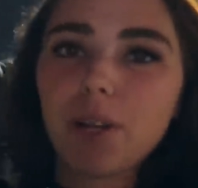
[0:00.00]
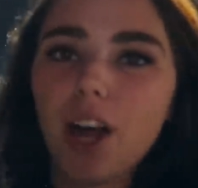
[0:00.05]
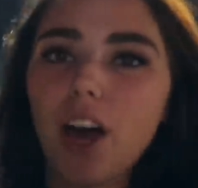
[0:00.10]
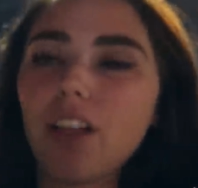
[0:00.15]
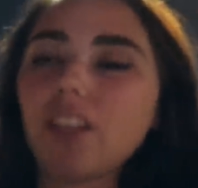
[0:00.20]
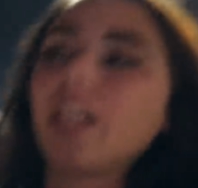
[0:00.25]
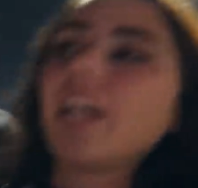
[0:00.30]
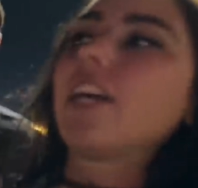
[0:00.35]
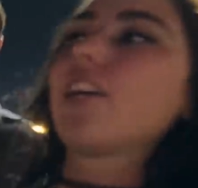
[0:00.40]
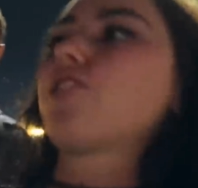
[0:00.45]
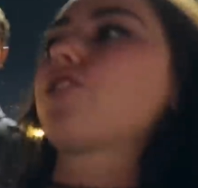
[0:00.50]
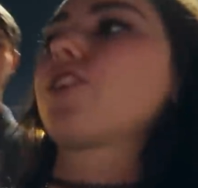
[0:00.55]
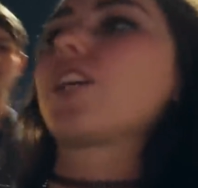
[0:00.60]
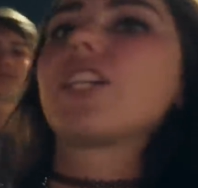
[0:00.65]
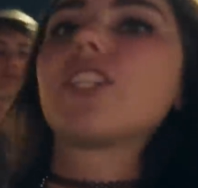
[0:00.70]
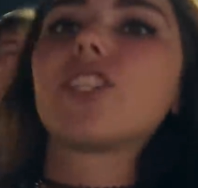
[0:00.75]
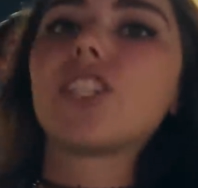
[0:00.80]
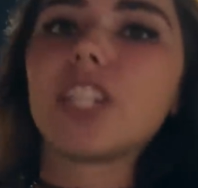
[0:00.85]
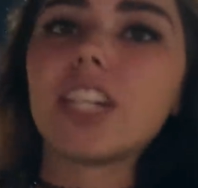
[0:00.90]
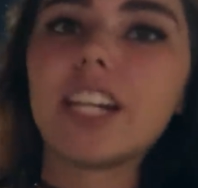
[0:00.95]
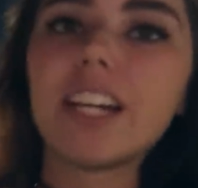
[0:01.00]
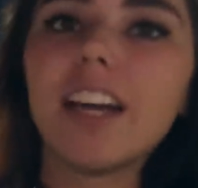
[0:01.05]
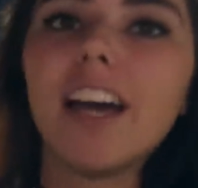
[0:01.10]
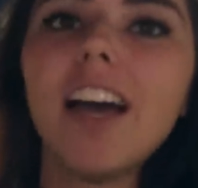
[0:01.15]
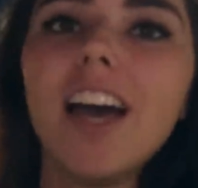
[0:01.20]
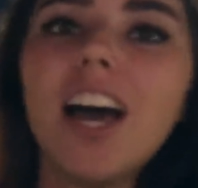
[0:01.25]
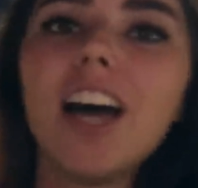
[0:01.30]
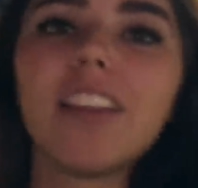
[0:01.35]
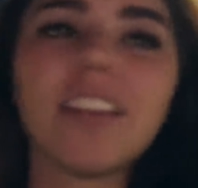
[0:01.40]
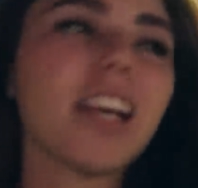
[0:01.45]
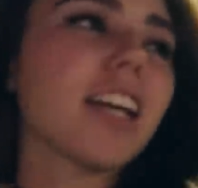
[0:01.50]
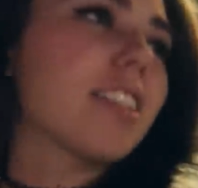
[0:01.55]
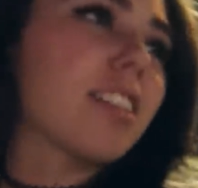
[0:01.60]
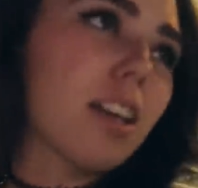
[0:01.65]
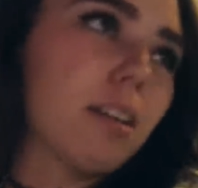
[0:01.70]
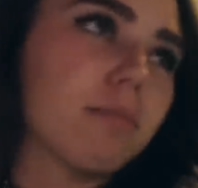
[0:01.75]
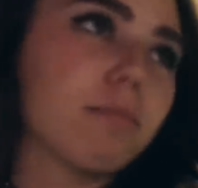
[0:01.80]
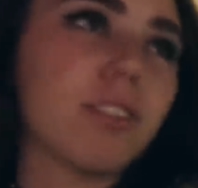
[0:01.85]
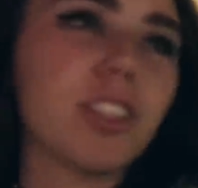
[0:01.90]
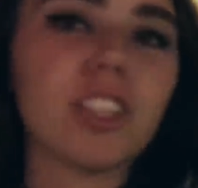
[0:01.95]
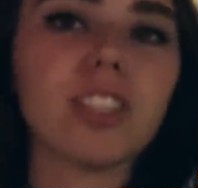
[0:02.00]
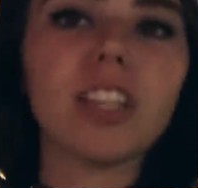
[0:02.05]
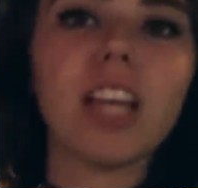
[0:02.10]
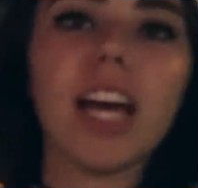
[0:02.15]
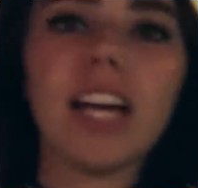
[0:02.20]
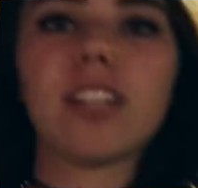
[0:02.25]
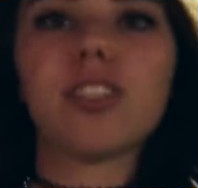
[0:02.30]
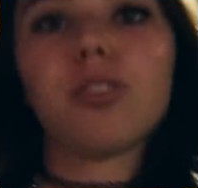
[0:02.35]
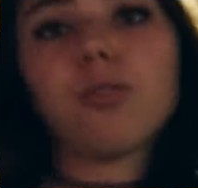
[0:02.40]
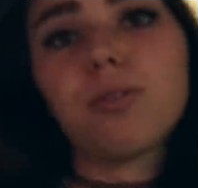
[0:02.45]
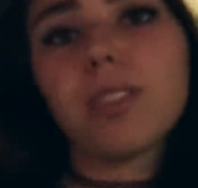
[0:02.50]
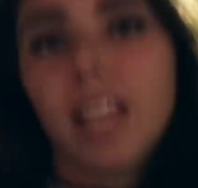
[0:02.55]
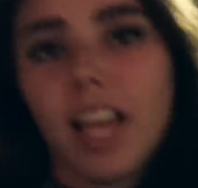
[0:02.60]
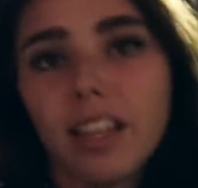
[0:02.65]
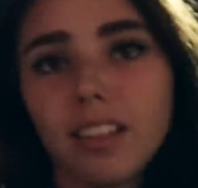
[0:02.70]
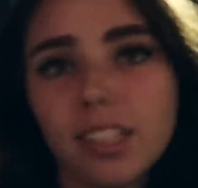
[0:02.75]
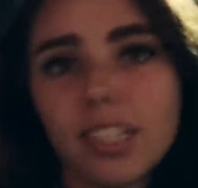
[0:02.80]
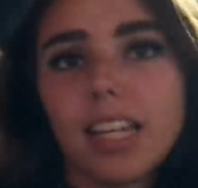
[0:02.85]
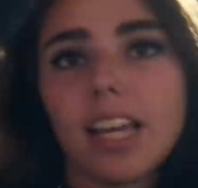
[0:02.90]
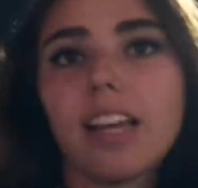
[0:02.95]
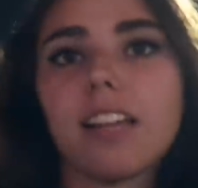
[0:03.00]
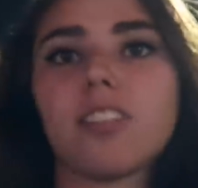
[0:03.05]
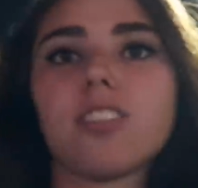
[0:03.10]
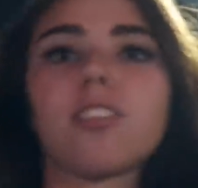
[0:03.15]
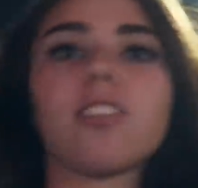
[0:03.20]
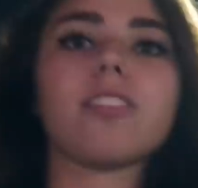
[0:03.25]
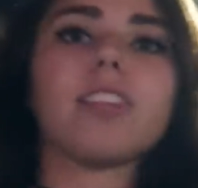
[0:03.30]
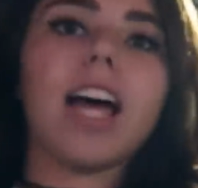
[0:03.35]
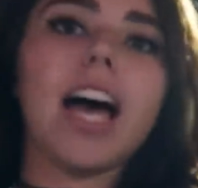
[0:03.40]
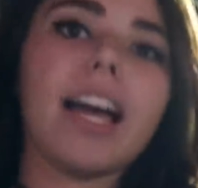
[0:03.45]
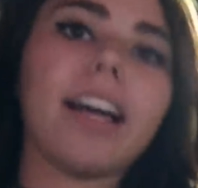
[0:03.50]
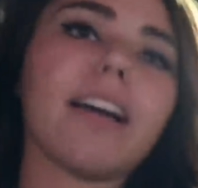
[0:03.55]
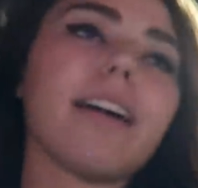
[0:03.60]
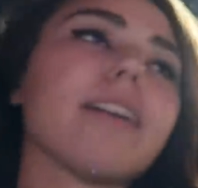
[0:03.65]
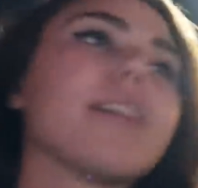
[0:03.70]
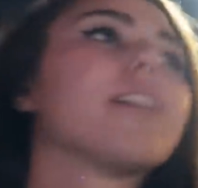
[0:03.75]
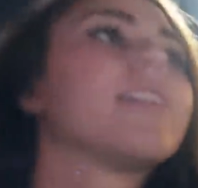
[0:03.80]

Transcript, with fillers: but not like cringy. Like something just like two skeletons or like,